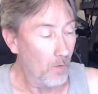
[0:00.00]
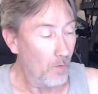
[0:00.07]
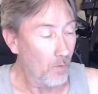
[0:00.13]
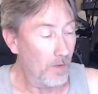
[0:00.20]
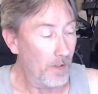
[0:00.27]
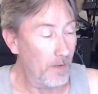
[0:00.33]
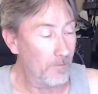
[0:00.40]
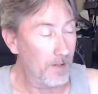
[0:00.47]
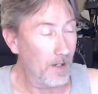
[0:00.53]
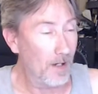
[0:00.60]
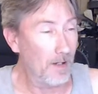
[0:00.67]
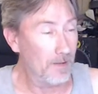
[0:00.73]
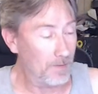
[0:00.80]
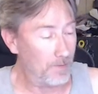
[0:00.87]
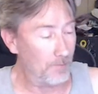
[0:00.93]
we've
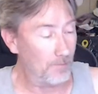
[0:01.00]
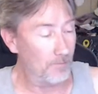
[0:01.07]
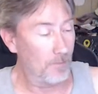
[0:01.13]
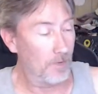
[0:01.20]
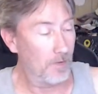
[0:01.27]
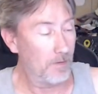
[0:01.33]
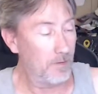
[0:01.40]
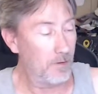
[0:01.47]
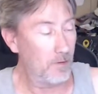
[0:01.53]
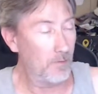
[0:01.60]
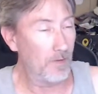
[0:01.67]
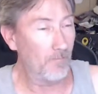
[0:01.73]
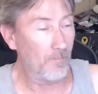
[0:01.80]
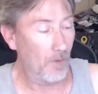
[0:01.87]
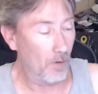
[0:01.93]
got some new
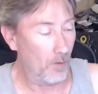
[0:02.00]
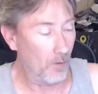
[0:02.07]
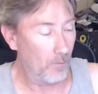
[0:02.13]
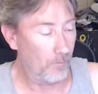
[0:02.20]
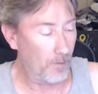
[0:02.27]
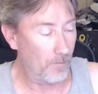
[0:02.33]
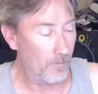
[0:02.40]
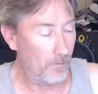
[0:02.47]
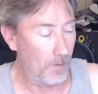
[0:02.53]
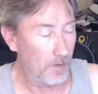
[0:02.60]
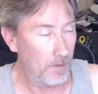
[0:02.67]
info from